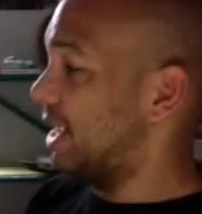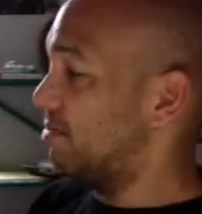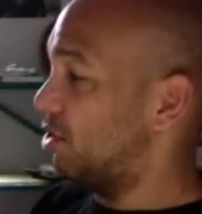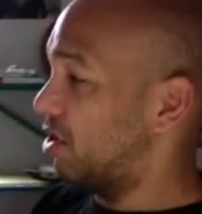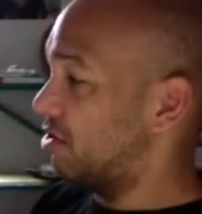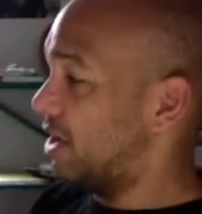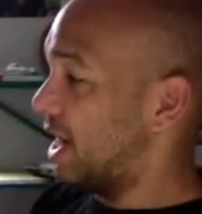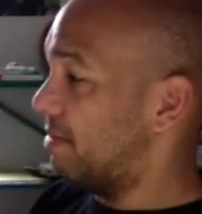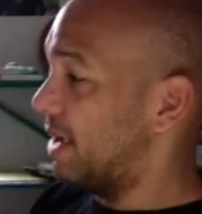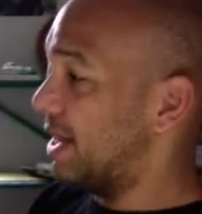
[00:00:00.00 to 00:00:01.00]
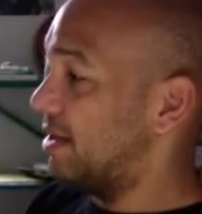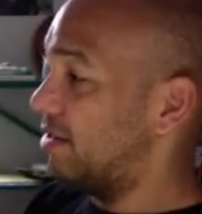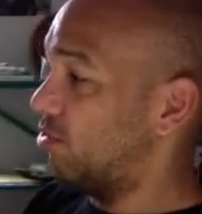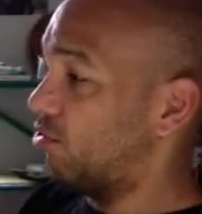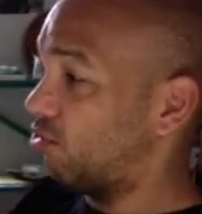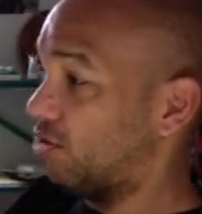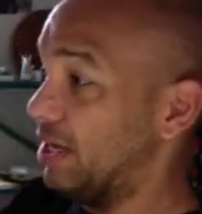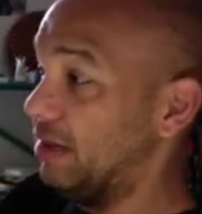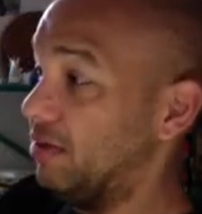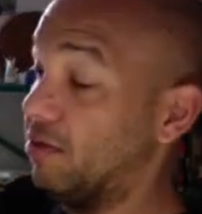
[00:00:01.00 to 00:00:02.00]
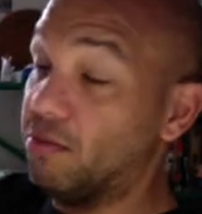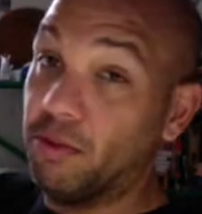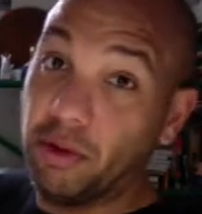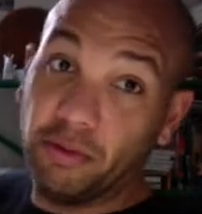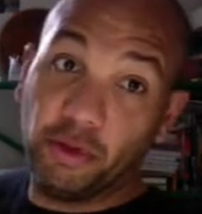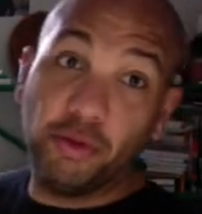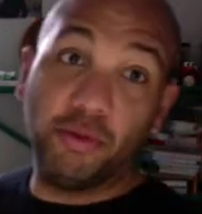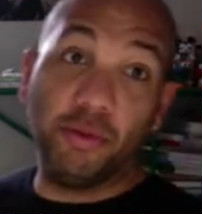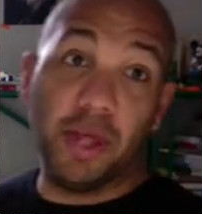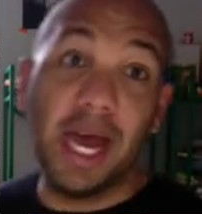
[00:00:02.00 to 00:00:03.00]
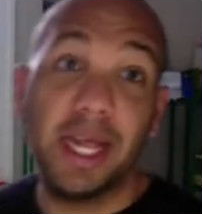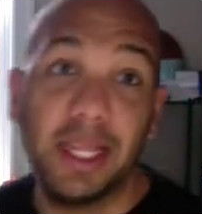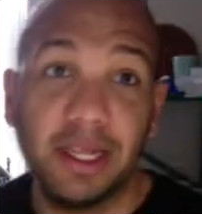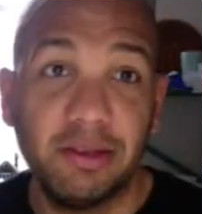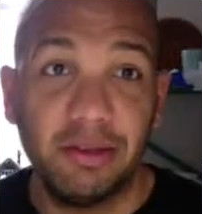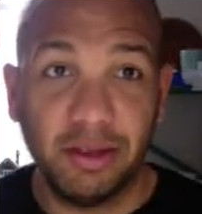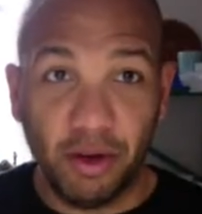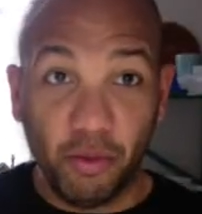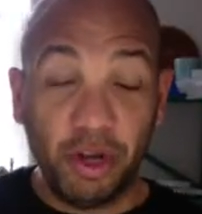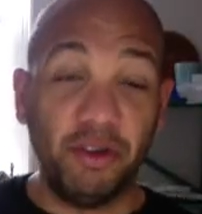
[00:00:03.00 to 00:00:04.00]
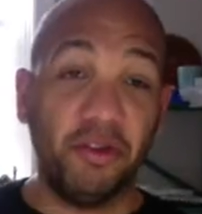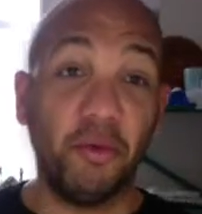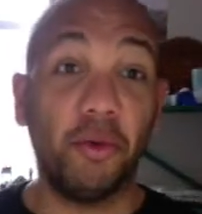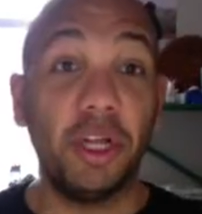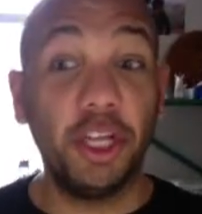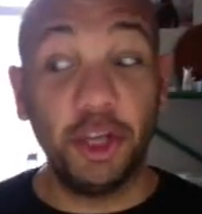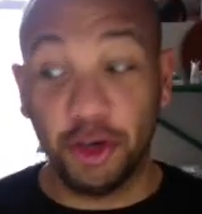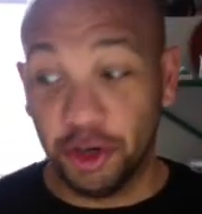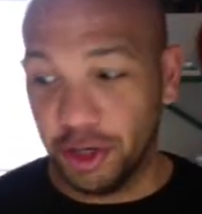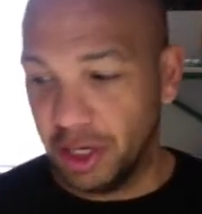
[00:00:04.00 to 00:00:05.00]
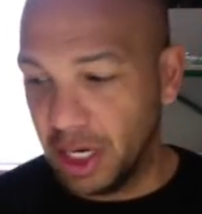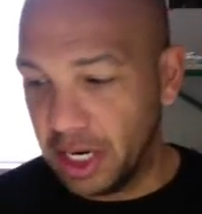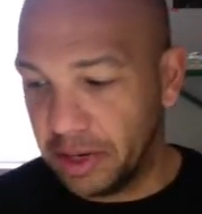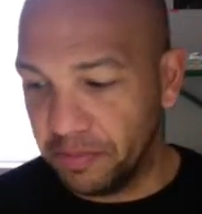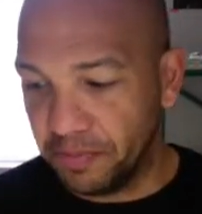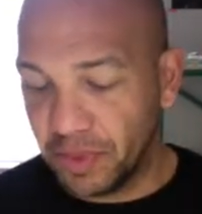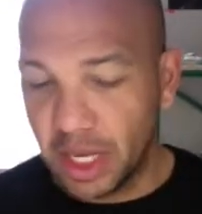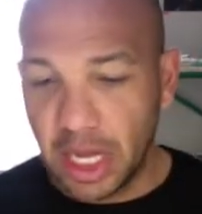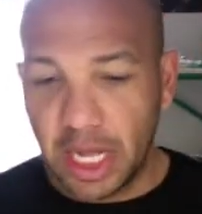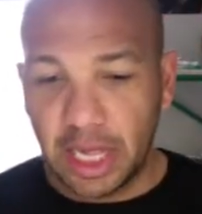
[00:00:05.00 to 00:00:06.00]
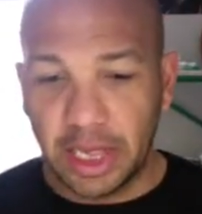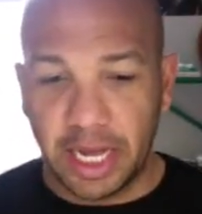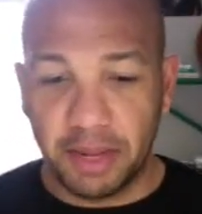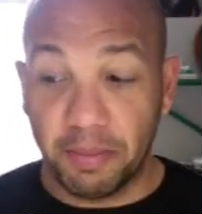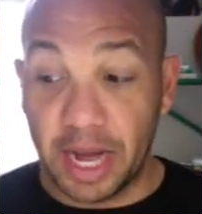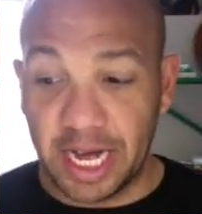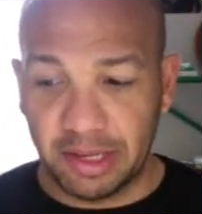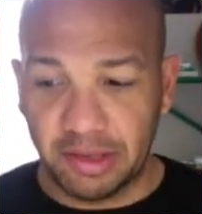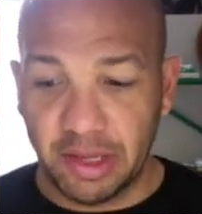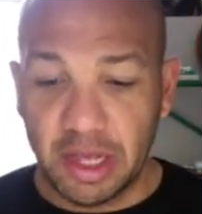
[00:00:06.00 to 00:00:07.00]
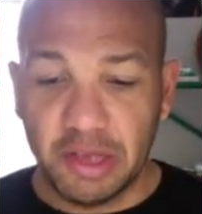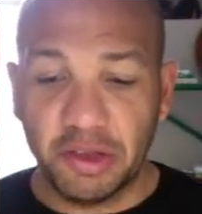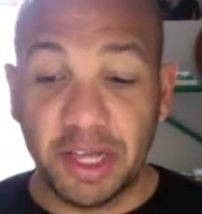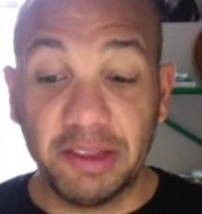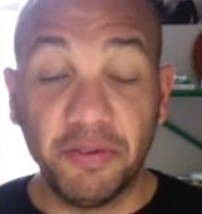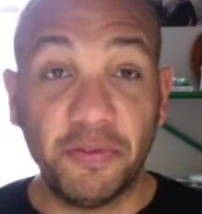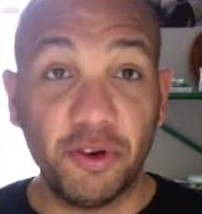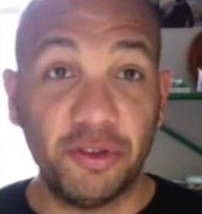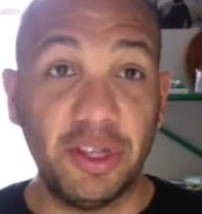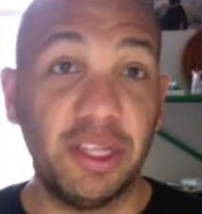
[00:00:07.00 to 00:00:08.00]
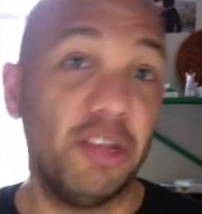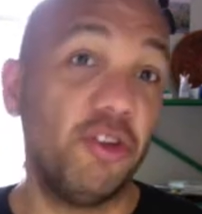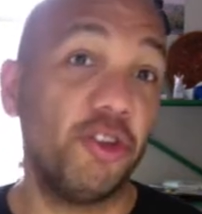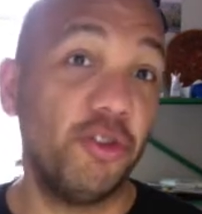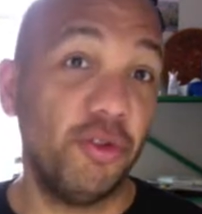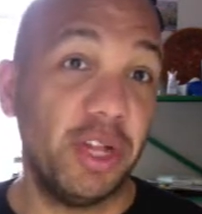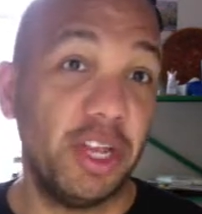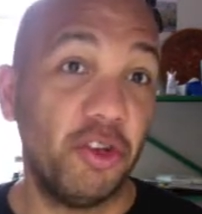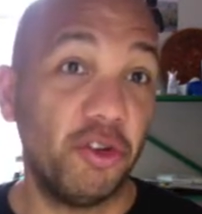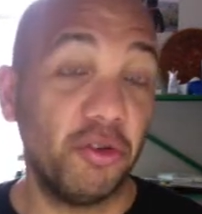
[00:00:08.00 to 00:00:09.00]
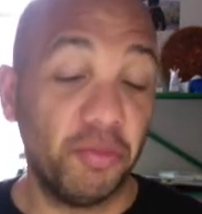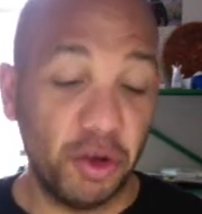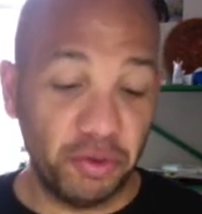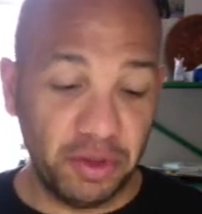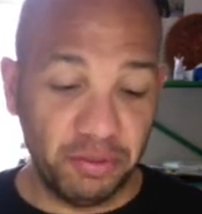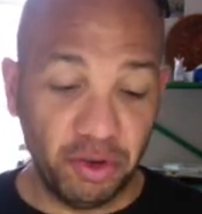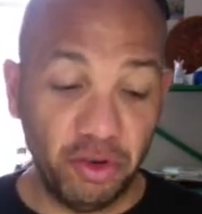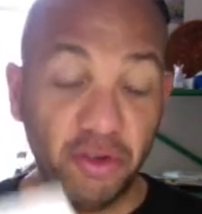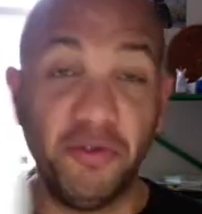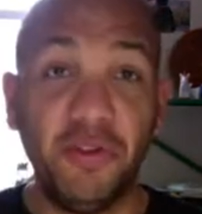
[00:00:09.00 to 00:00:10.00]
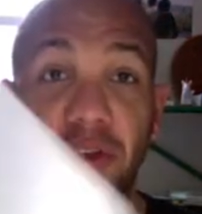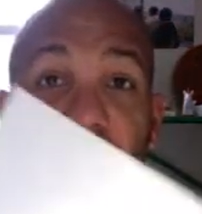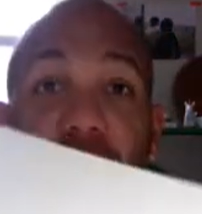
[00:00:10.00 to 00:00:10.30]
and put it on top and trace through that. A window is a really good light box. So that's the first thing, and then you're going to do that and you're going to post them. So you can fill this